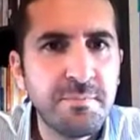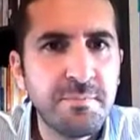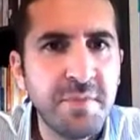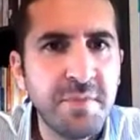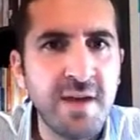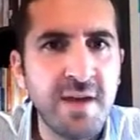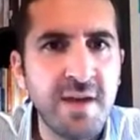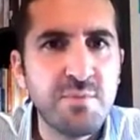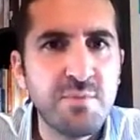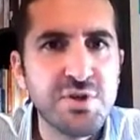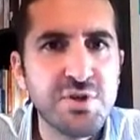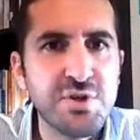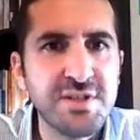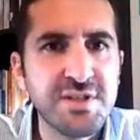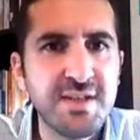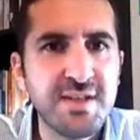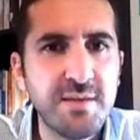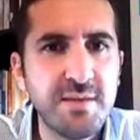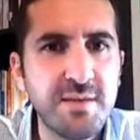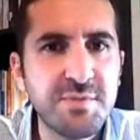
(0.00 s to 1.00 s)
Cambridge
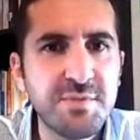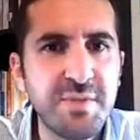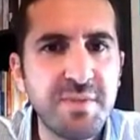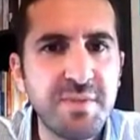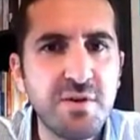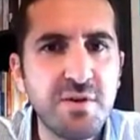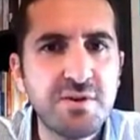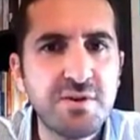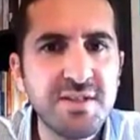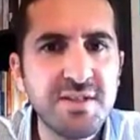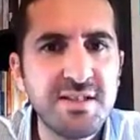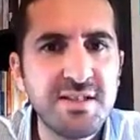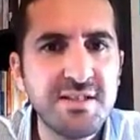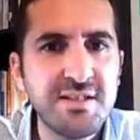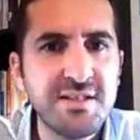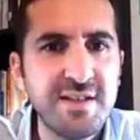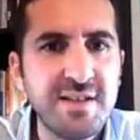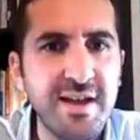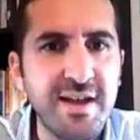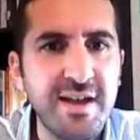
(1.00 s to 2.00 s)
exams, because this
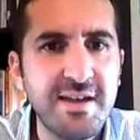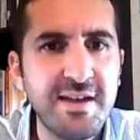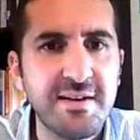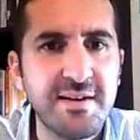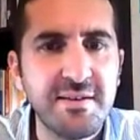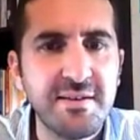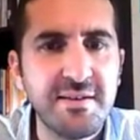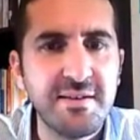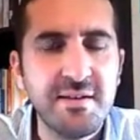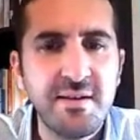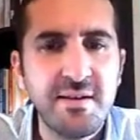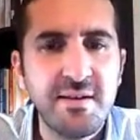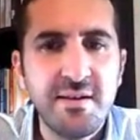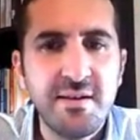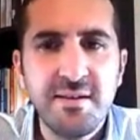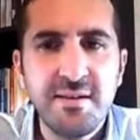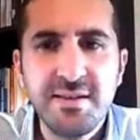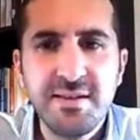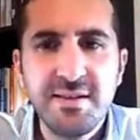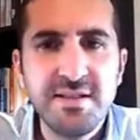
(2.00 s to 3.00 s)
is taken
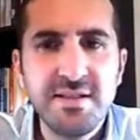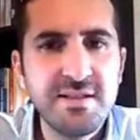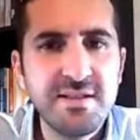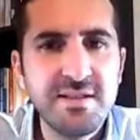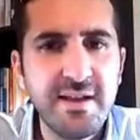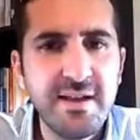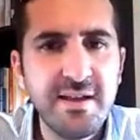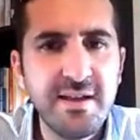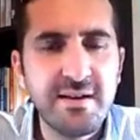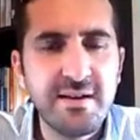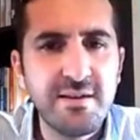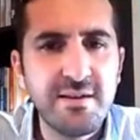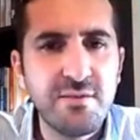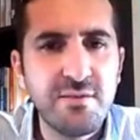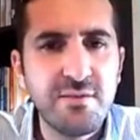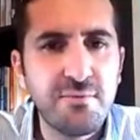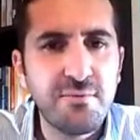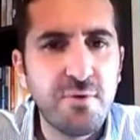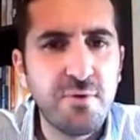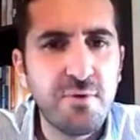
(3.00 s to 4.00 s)

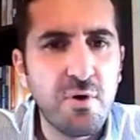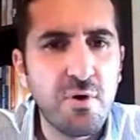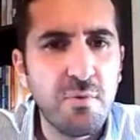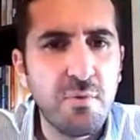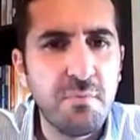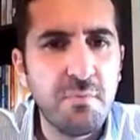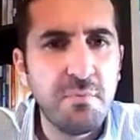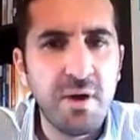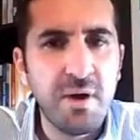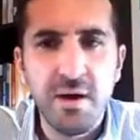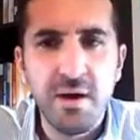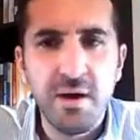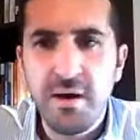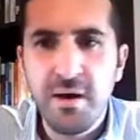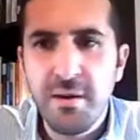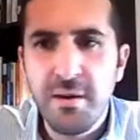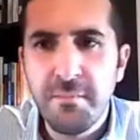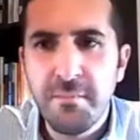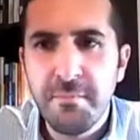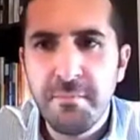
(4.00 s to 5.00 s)
from
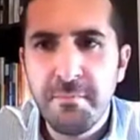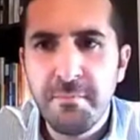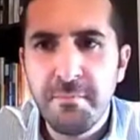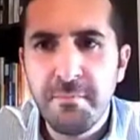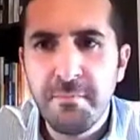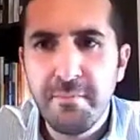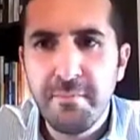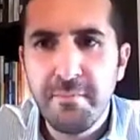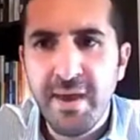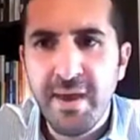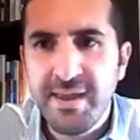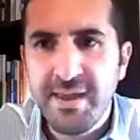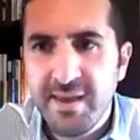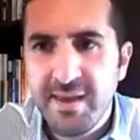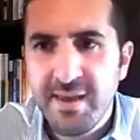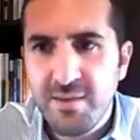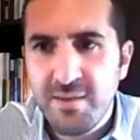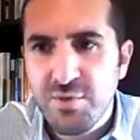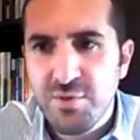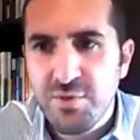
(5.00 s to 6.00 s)
a
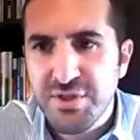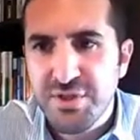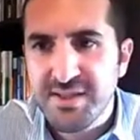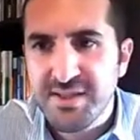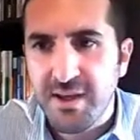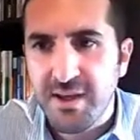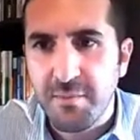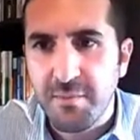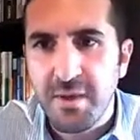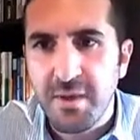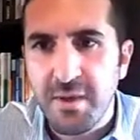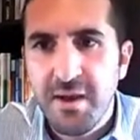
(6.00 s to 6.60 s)
Cambridge exam.